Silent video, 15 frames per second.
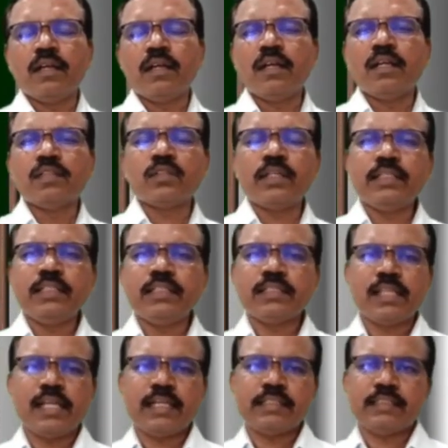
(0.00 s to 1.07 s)
So in this
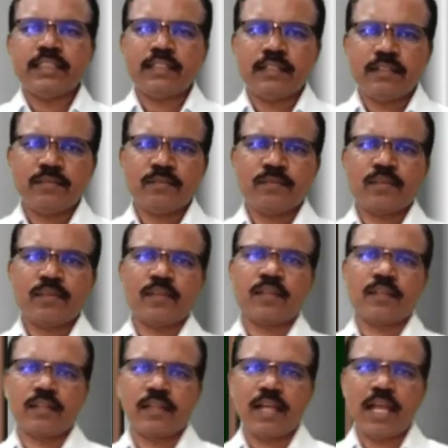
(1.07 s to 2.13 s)
lecture,
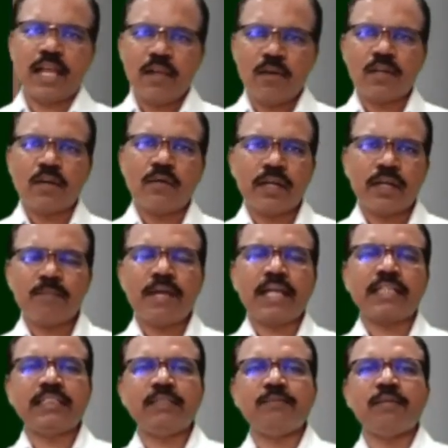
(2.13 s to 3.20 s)
I have covered
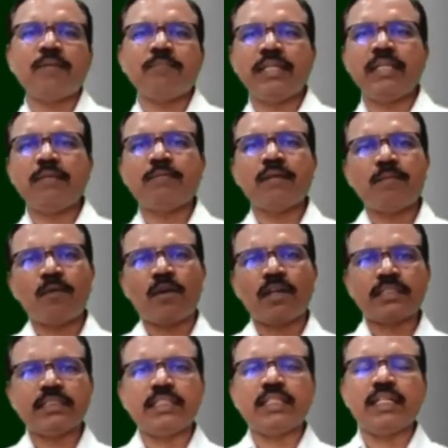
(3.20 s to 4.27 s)
maxima minima for
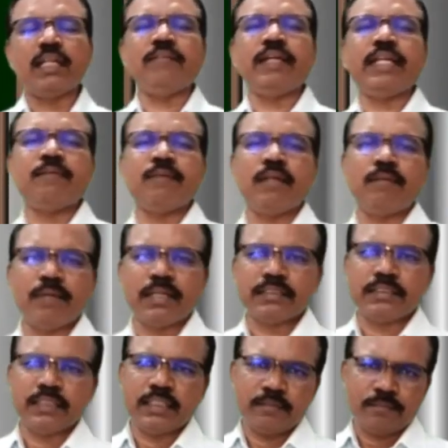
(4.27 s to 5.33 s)
single variable
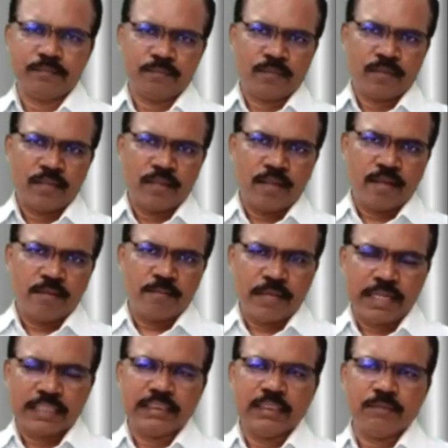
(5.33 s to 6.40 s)
function,
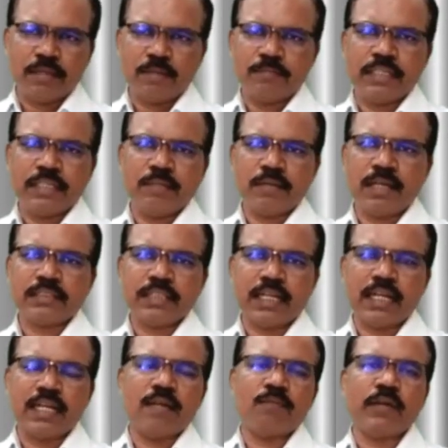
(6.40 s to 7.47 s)
maxima minima
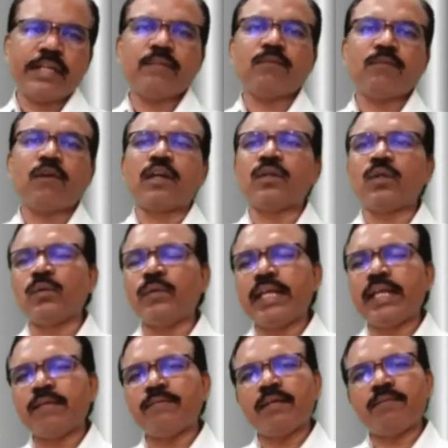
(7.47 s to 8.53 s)
saddle point for two
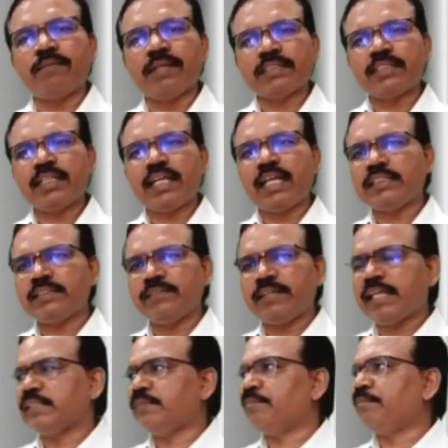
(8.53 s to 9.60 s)
variable function, as well
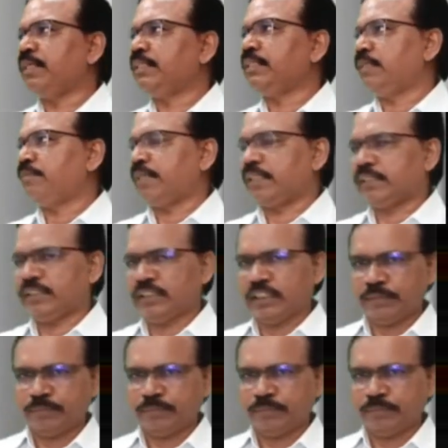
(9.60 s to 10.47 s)
as implicit function.